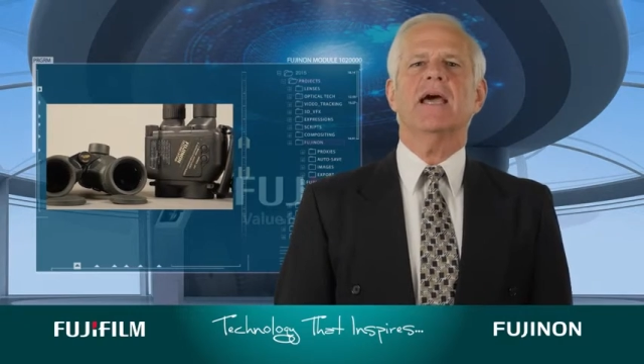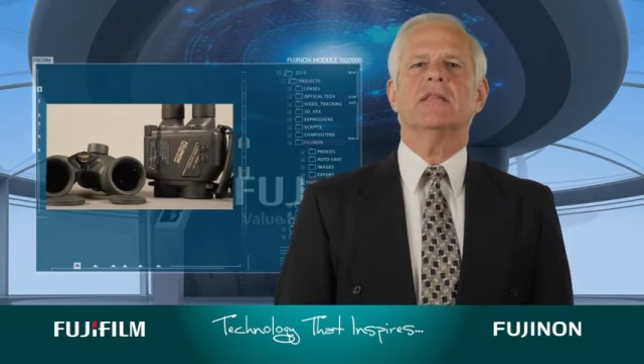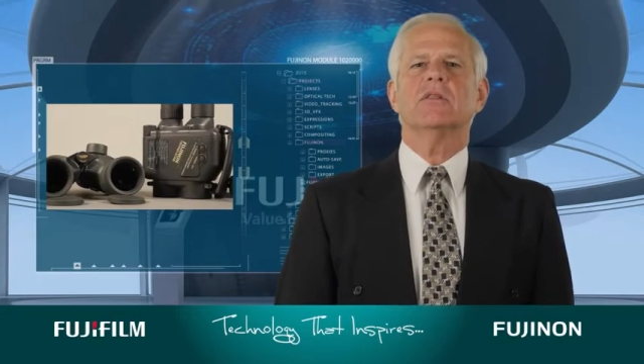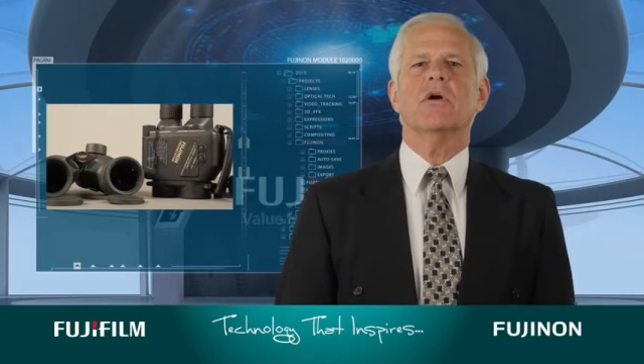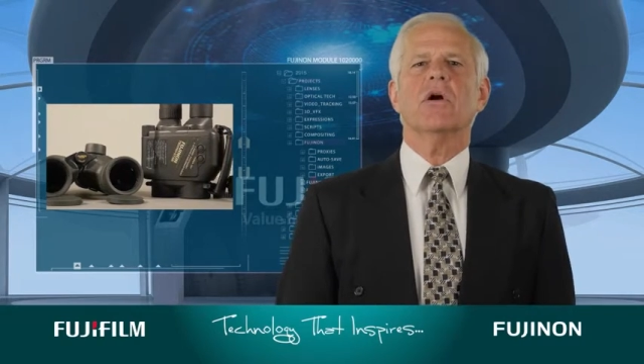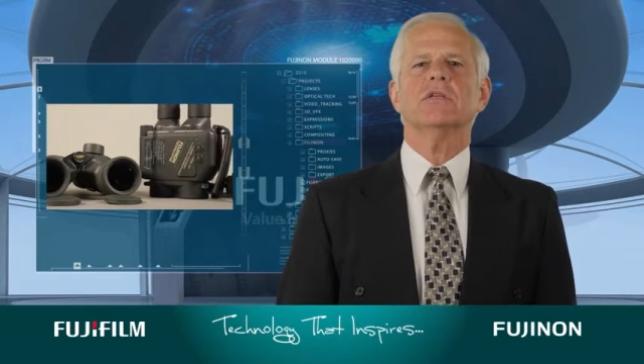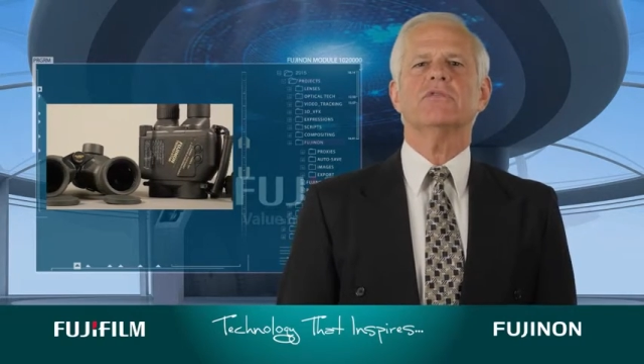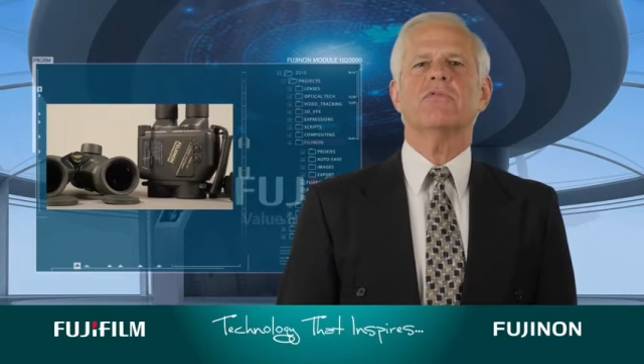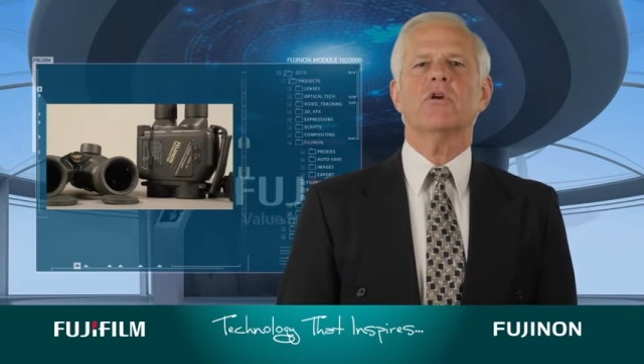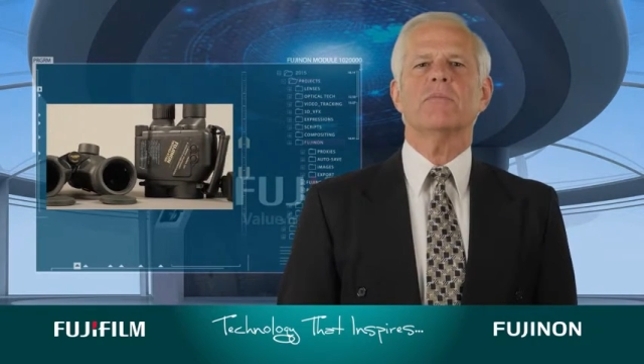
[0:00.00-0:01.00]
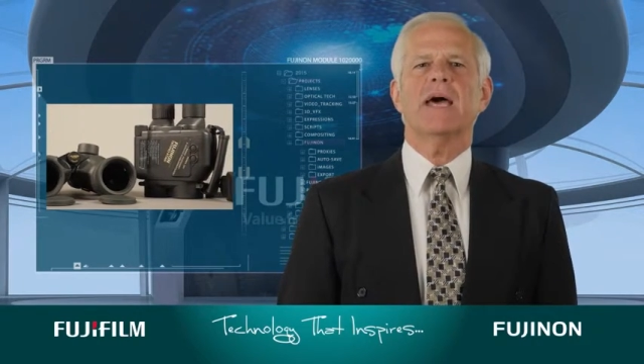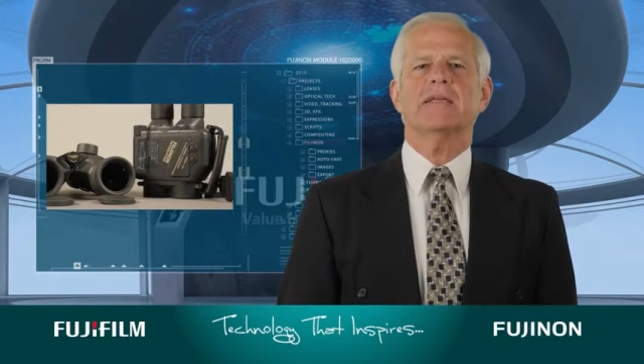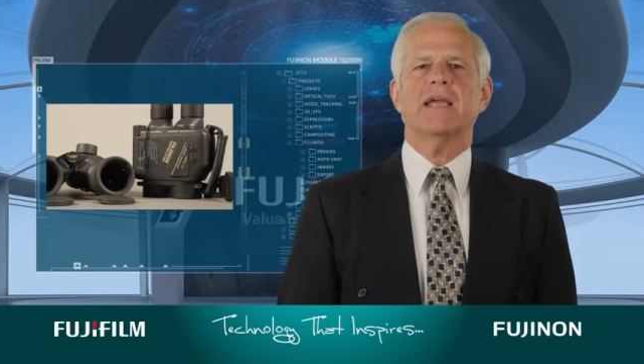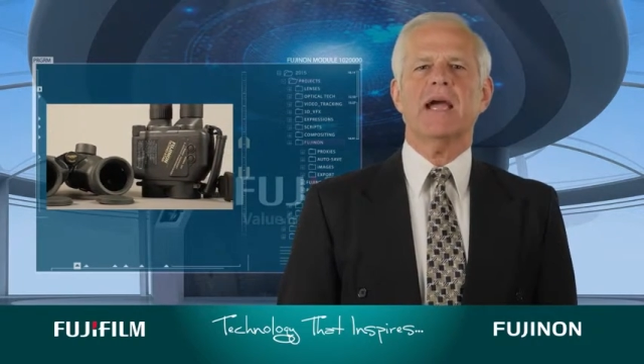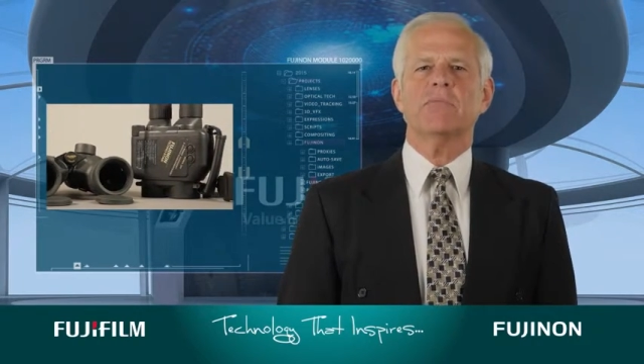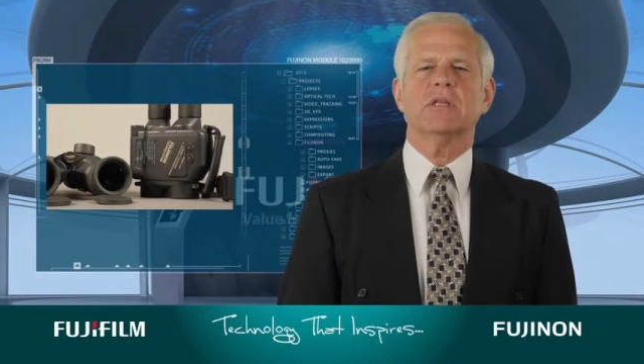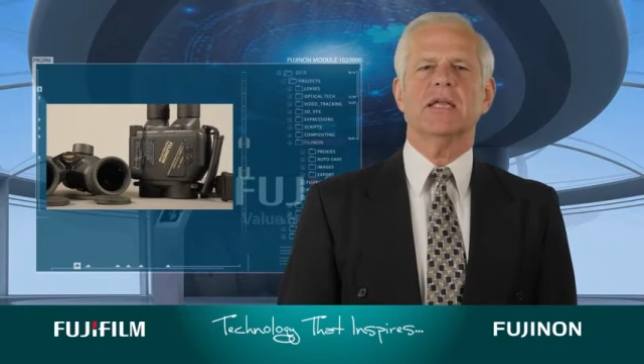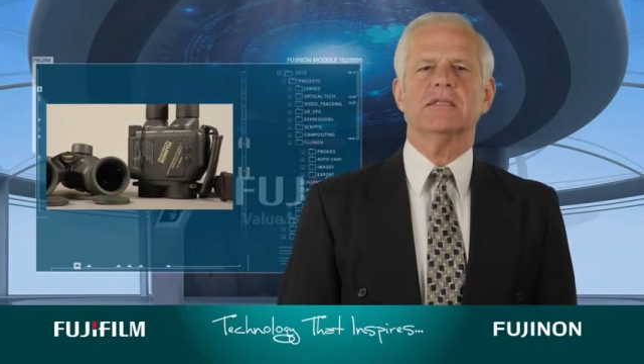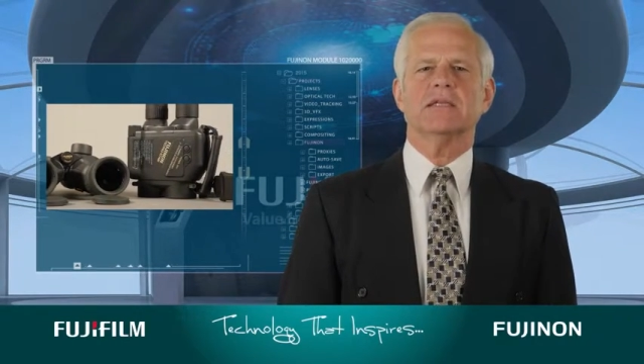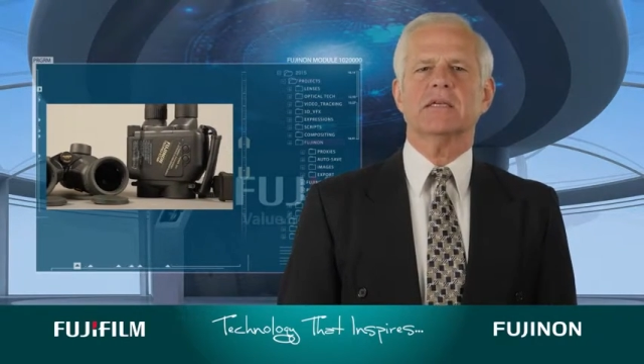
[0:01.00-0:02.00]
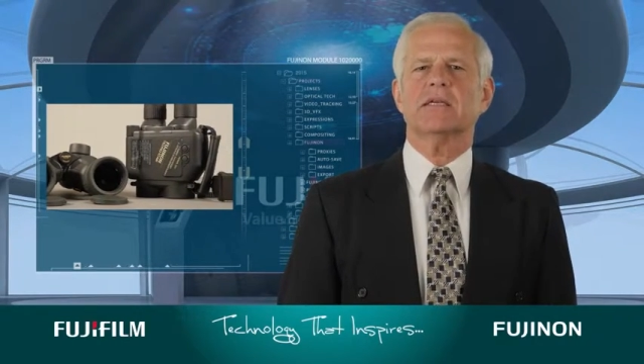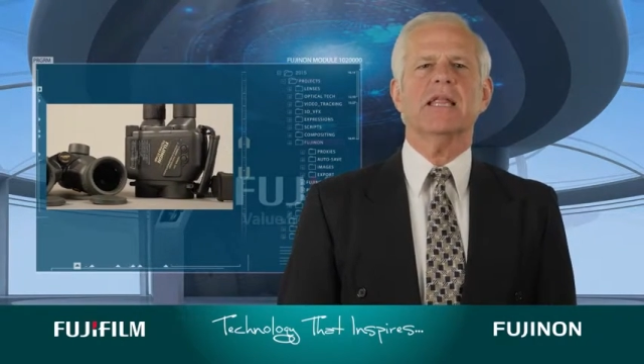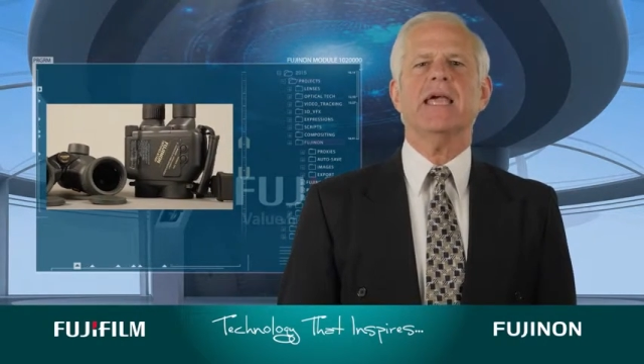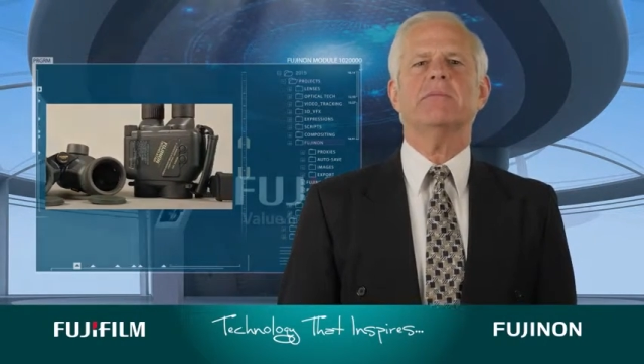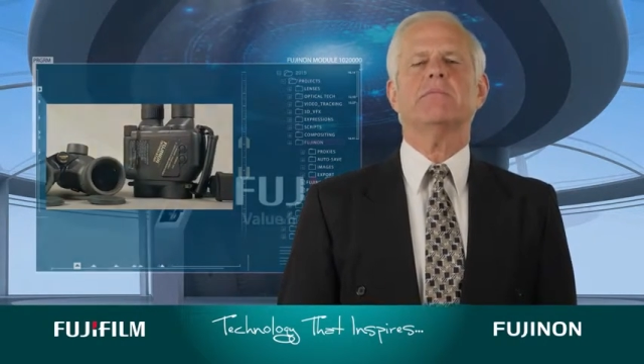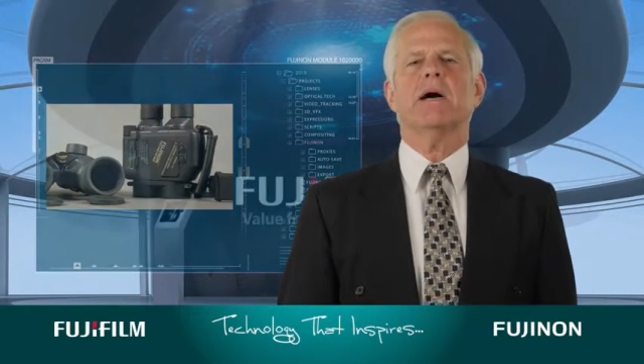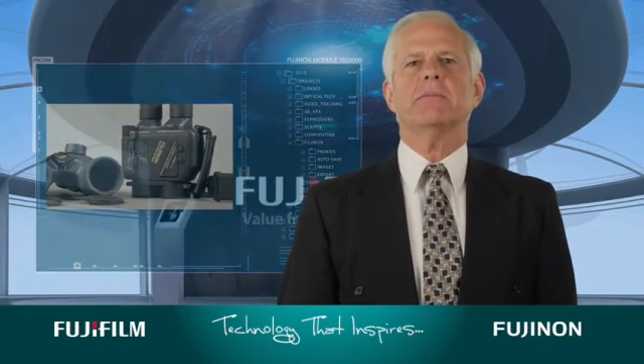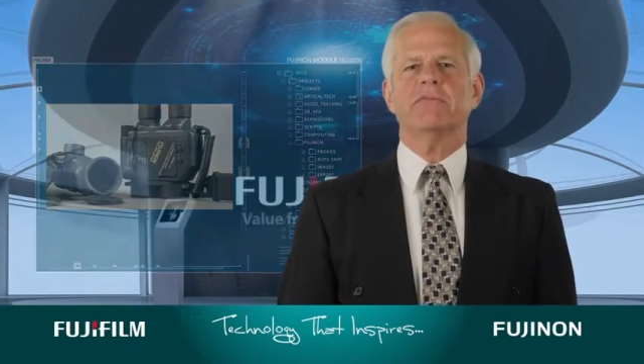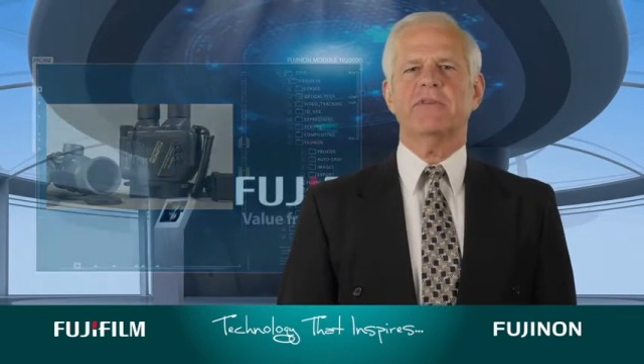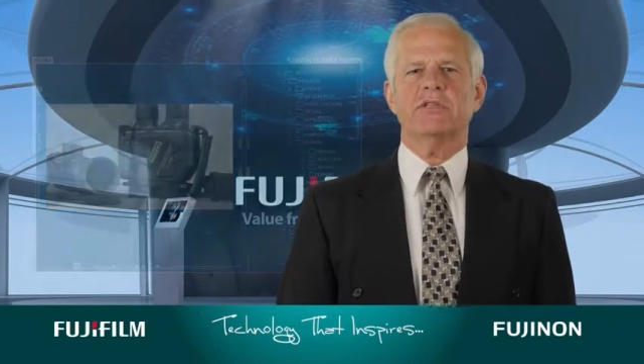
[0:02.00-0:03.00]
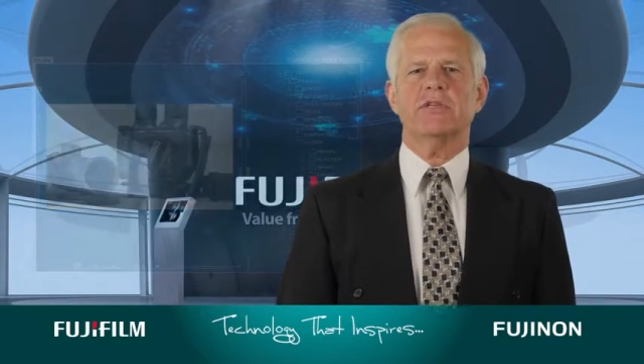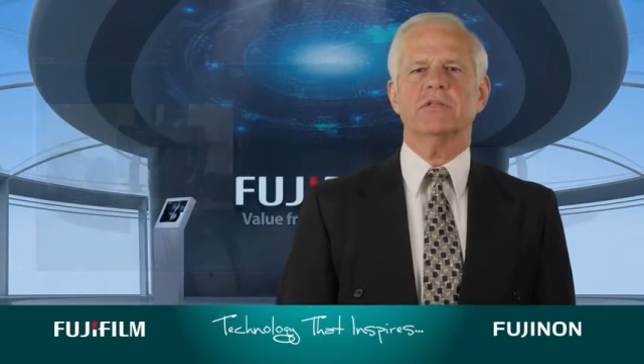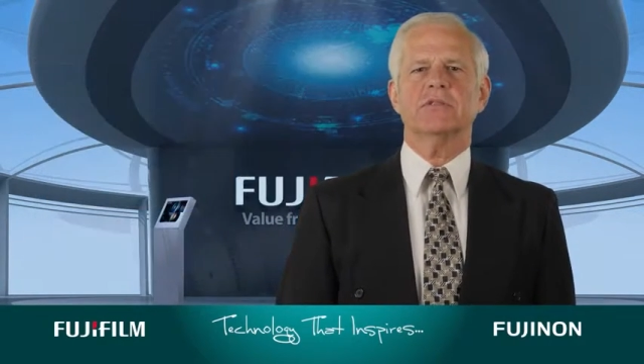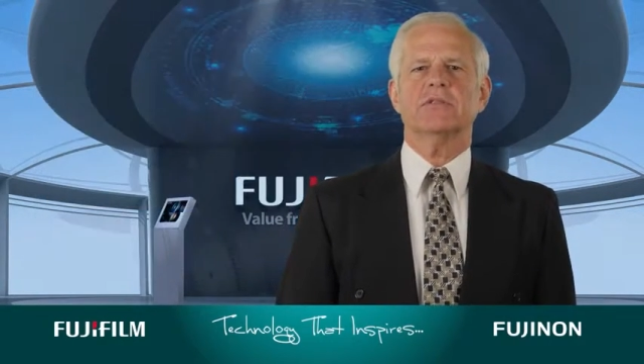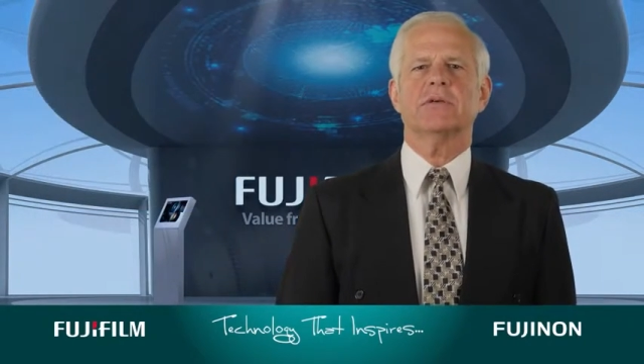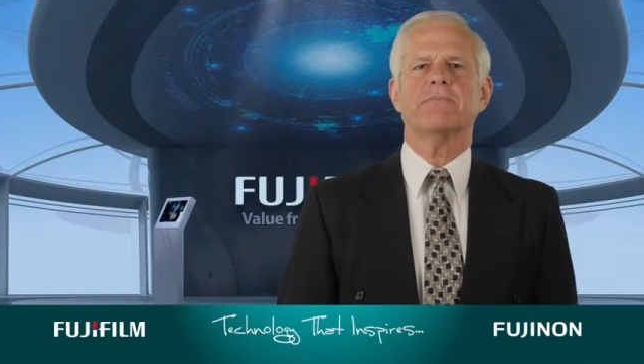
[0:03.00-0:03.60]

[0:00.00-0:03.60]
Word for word: and large format camera lenses acclaimed by professionals.